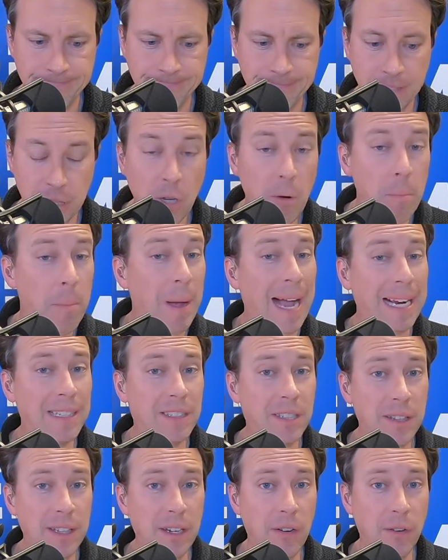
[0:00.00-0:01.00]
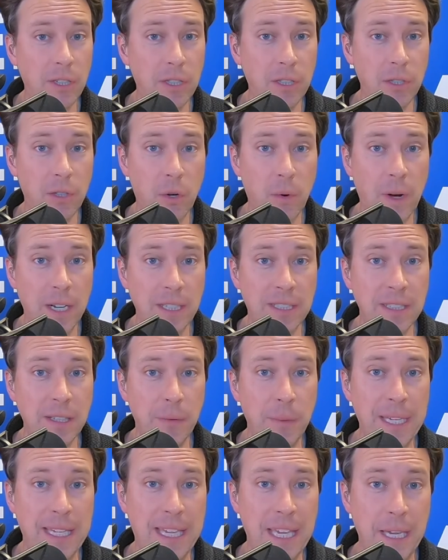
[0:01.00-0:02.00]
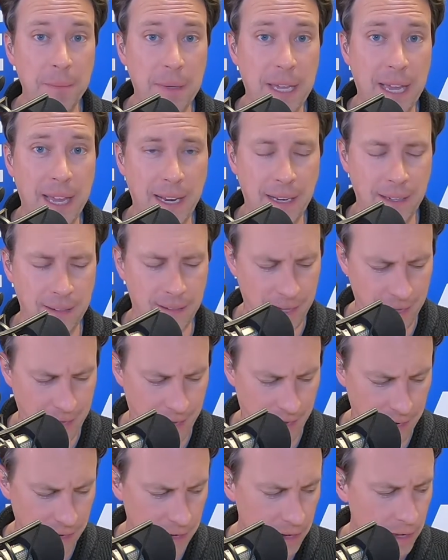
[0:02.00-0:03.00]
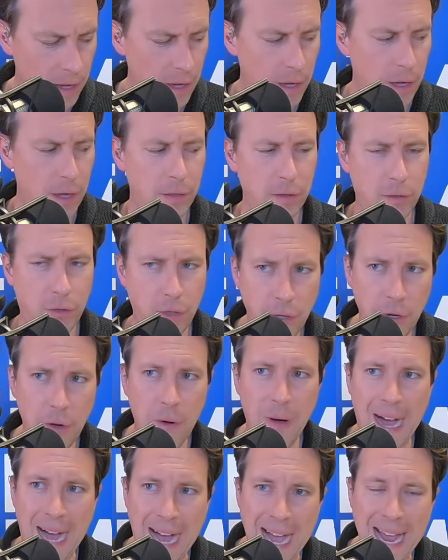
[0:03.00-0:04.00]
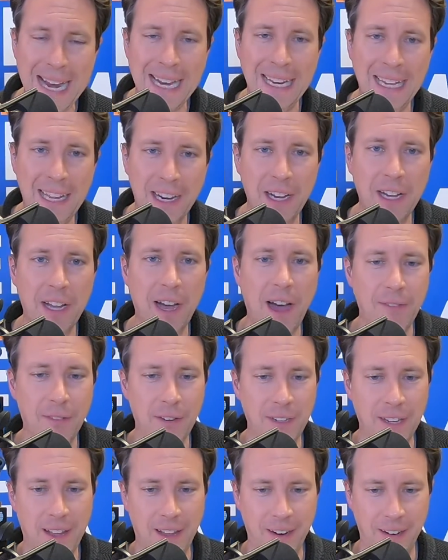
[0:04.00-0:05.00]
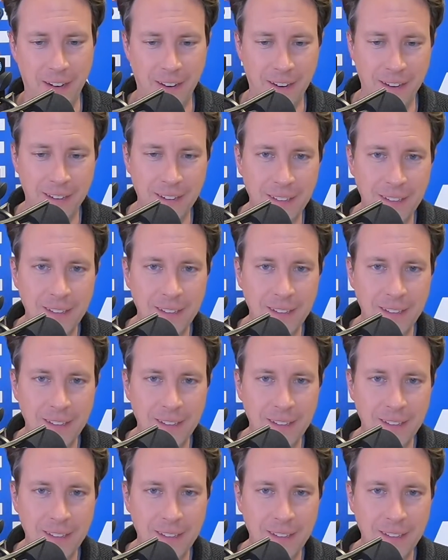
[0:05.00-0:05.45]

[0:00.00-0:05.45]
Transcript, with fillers: So back to the original question that we keep getting. Ken, do I need a cover letter?